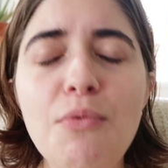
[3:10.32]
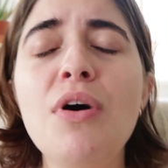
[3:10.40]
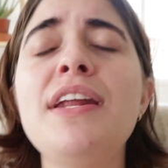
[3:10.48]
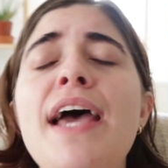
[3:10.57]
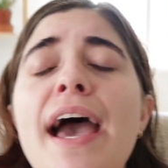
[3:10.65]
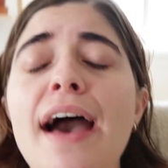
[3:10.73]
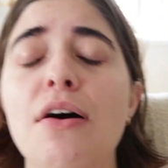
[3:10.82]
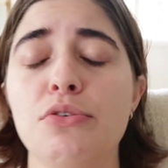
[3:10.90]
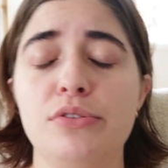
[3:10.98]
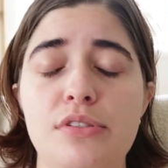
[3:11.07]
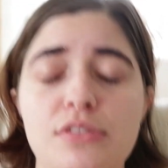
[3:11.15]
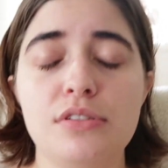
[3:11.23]
I want a
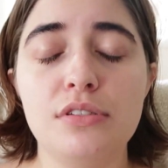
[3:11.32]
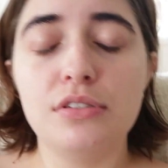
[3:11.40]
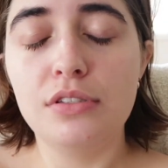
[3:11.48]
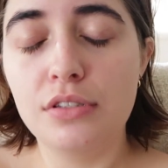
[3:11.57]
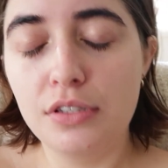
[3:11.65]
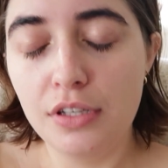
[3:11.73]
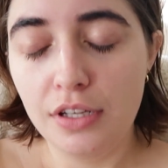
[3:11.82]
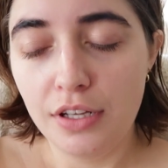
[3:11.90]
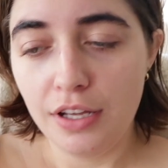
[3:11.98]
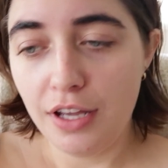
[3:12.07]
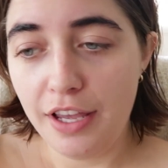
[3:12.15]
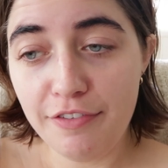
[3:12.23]
house,
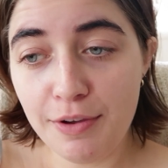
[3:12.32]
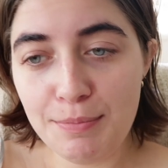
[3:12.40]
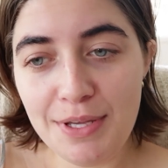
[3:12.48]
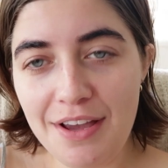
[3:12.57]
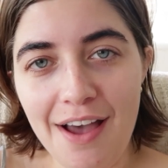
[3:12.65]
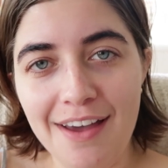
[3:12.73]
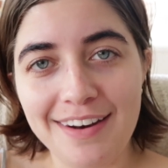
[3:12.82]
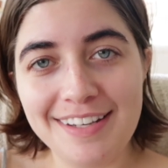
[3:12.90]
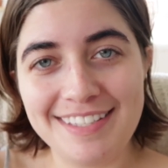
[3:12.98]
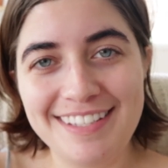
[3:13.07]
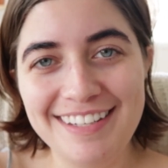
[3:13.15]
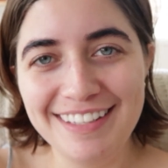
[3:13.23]
if I'm being
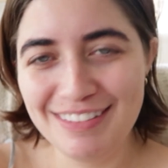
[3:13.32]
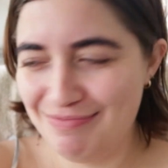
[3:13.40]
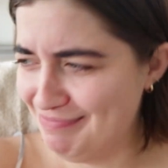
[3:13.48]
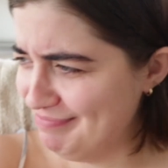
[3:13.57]
honest.